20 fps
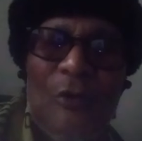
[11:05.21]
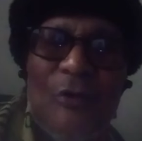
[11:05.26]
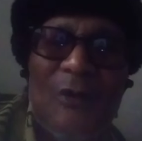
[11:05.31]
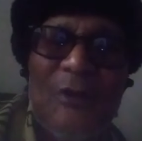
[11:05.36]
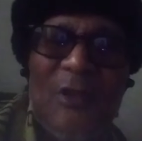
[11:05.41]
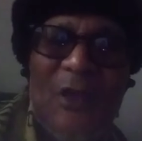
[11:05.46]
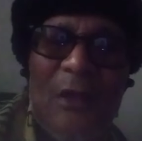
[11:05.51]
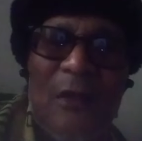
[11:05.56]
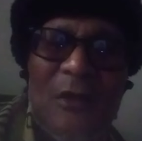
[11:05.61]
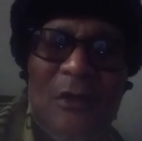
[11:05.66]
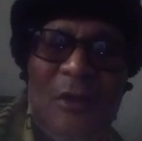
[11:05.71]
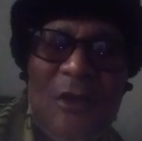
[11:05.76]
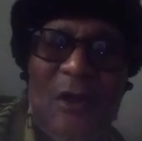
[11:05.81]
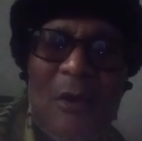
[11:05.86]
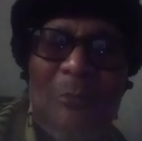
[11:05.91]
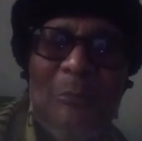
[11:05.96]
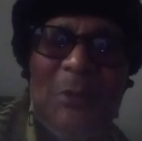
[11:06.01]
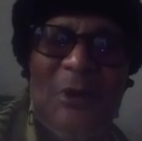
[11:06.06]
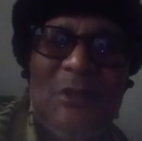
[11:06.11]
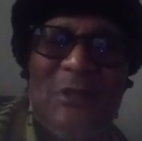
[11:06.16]
Okay,
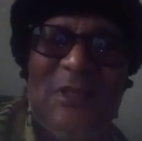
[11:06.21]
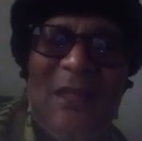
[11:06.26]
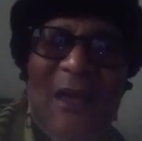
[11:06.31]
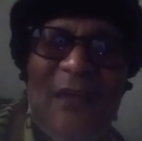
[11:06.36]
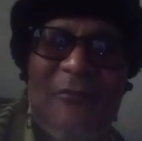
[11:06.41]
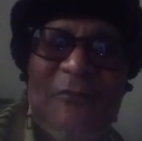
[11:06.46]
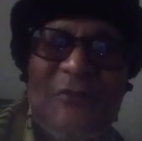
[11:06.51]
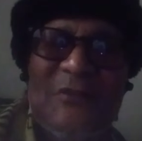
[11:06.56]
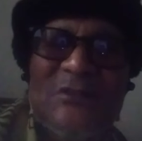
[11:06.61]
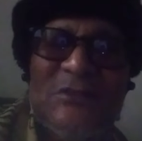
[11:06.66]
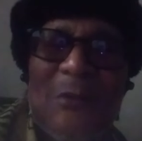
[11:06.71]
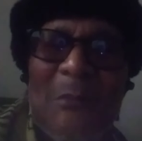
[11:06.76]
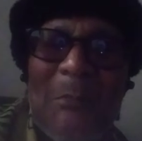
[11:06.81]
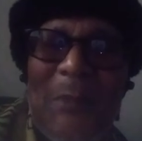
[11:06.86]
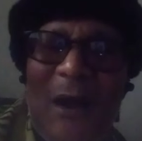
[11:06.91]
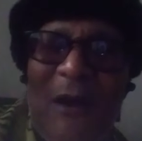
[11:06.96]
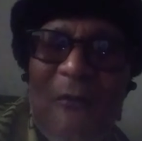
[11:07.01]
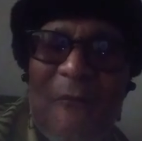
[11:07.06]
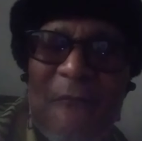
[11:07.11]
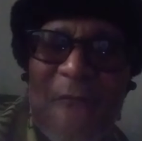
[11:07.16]
but life is
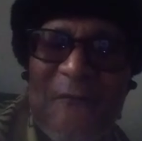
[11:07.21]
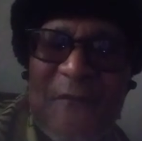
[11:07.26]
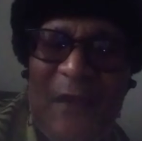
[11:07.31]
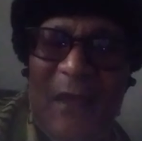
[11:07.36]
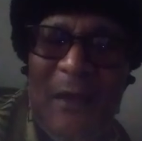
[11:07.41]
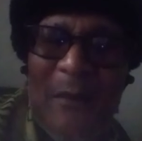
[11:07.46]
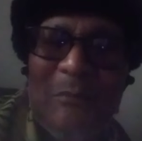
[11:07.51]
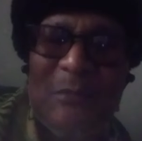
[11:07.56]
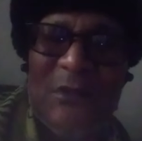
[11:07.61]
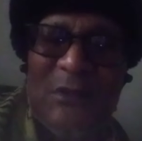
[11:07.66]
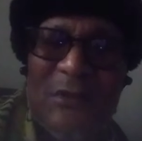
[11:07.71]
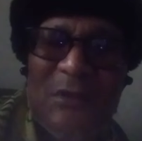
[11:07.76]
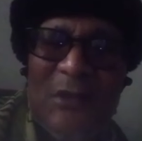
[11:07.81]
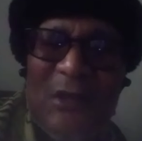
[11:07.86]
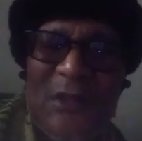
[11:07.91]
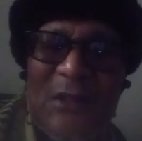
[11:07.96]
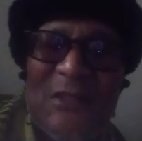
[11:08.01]
about family.